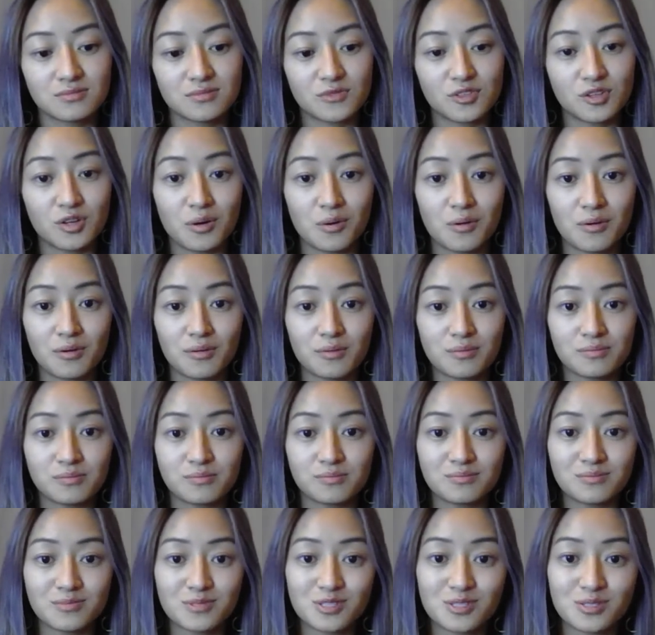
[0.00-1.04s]
your
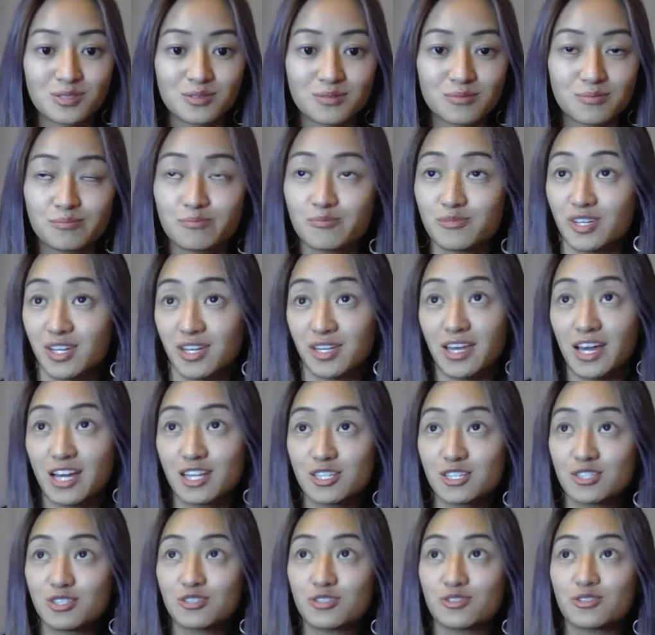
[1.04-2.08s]

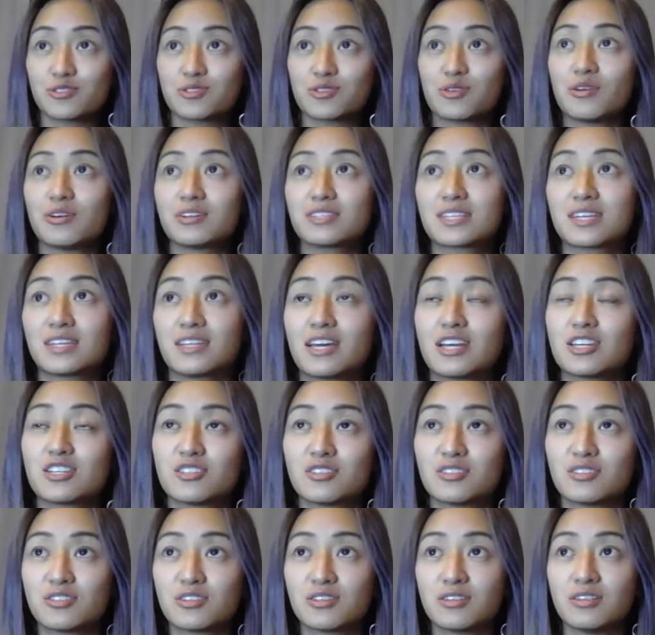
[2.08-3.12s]
connection to source,
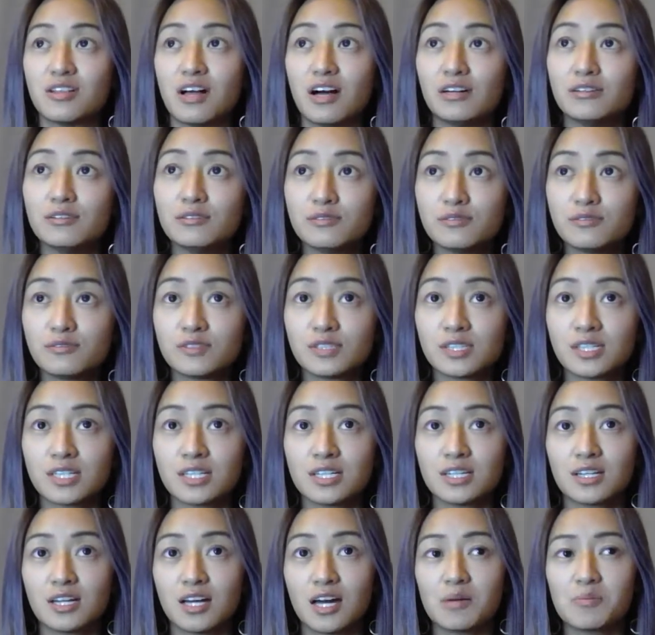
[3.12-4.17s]
connection to love.
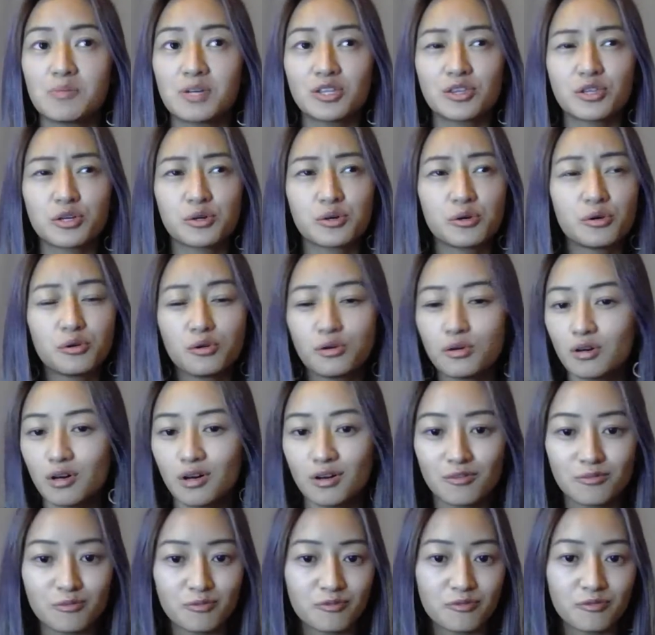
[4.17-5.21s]
I mean, the core
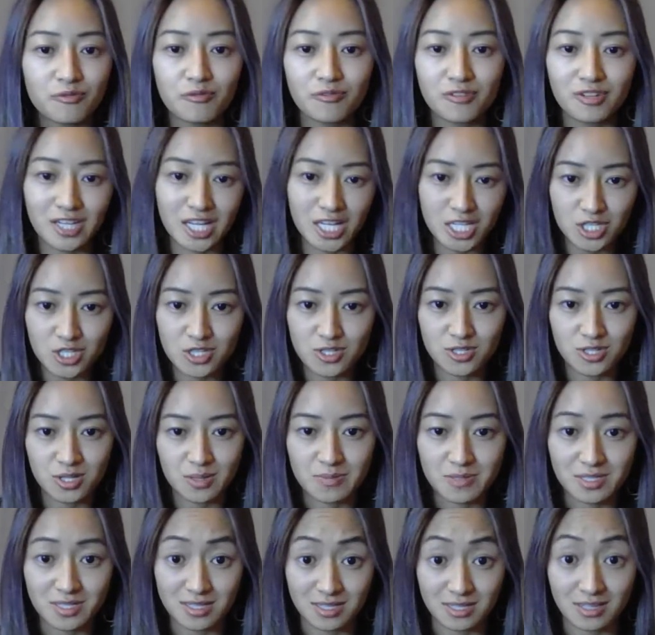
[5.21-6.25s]
of
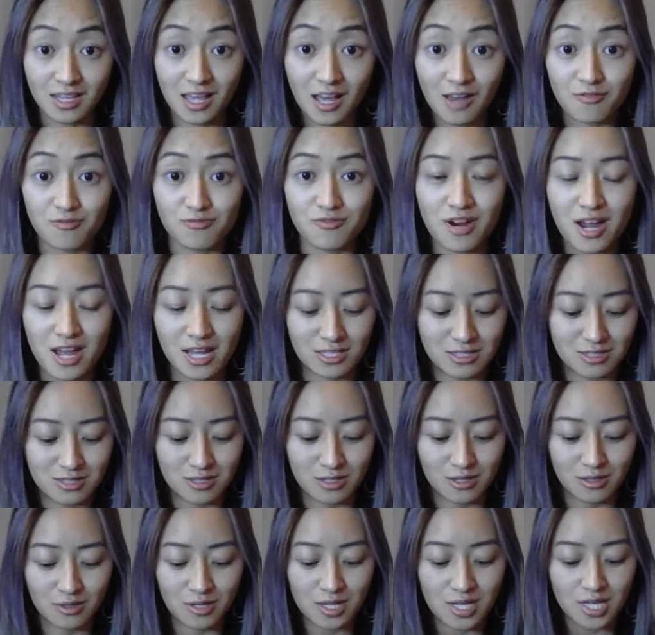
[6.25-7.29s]
relationships is love, right?
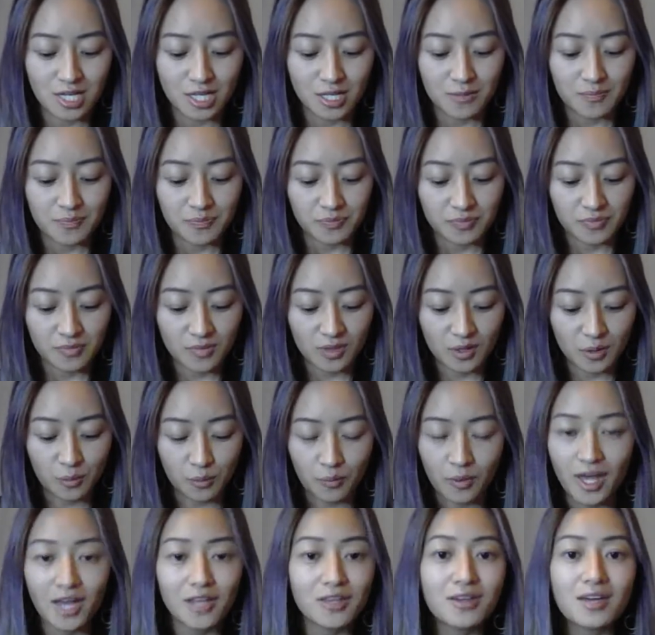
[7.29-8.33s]
So,
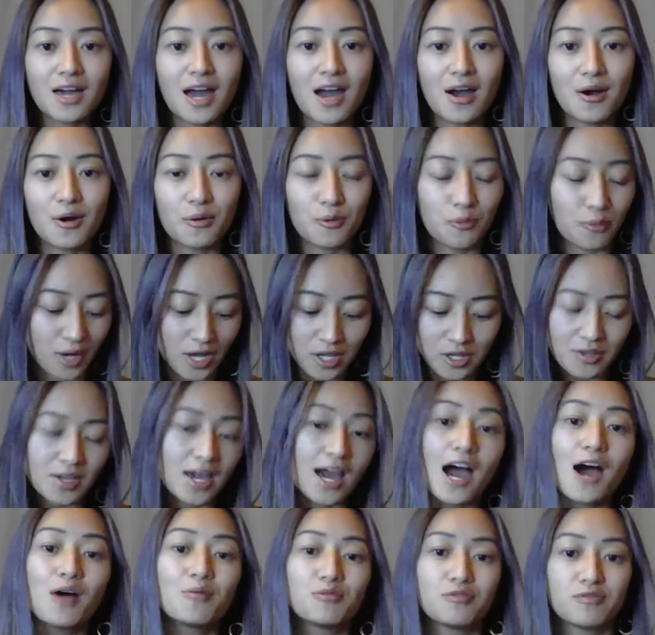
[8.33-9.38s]
where you where you
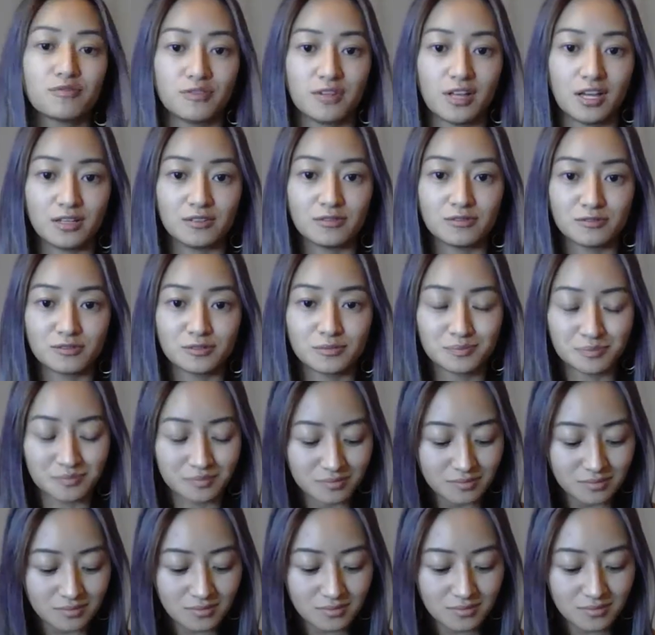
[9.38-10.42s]
at with love?
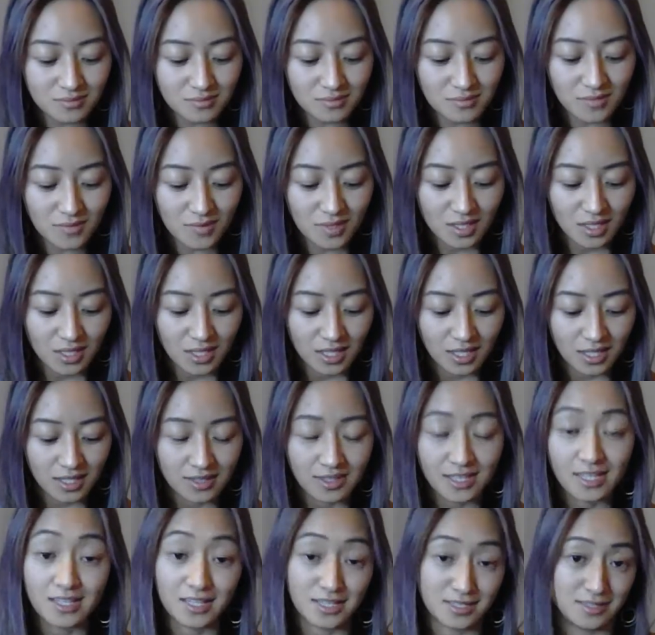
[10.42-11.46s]

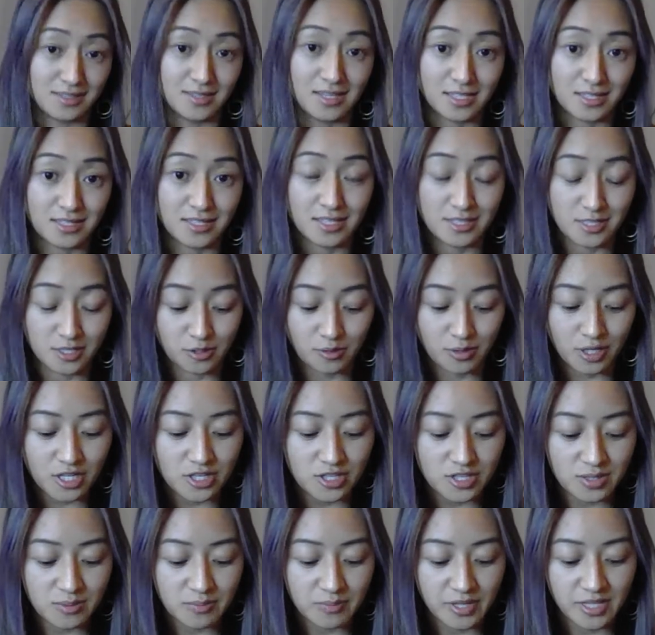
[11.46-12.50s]
That yeah, that's that's a
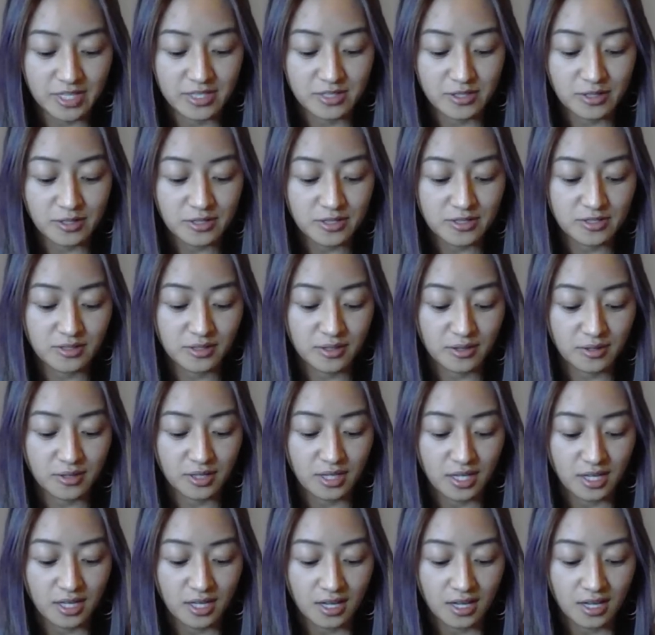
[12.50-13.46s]
question, but it's also